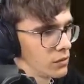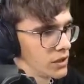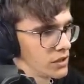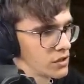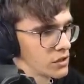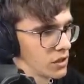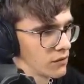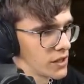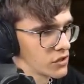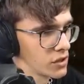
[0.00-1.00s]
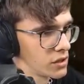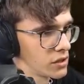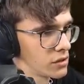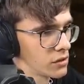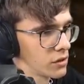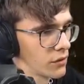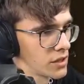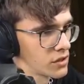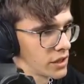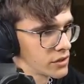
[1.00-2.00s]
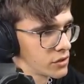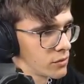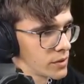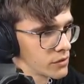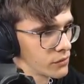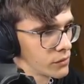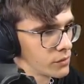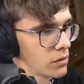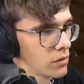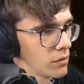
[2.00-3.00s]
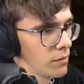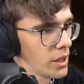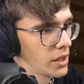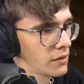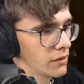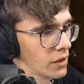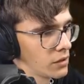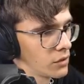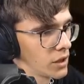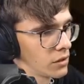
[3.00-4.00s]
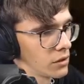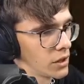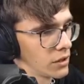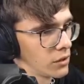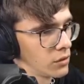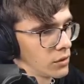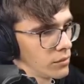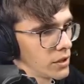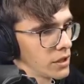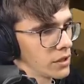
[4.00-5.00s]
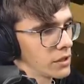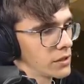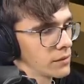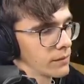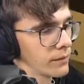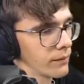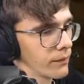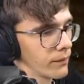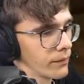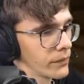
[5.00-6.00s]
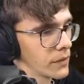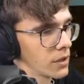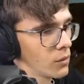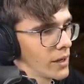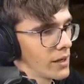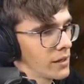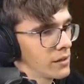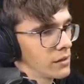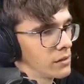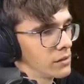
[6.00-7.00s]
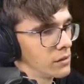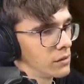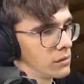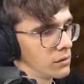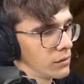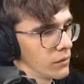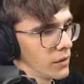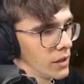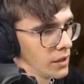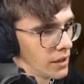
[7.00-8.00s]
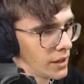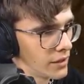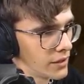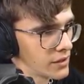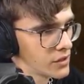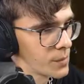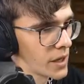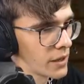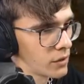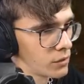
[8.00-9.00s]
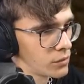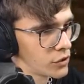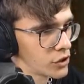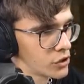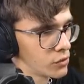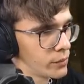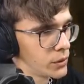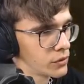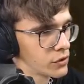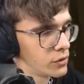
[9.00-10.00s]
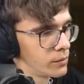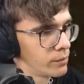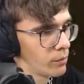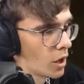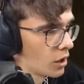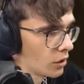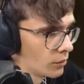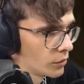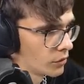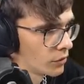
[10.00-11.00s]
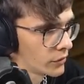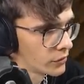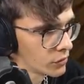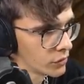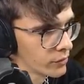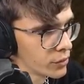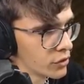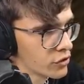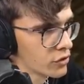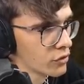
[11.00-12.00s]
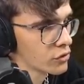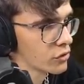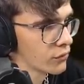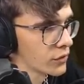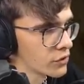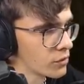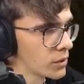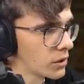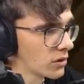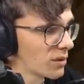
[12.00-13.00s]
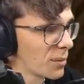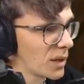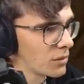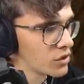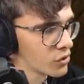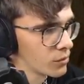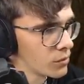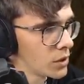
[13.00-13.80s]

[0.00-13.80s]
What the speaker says: This is like Wesley, Crazy Ice Cube, his room bed, and you can like go up here. Wow. And this is my room, just to put some armor or other personal stuff what you want, maybe some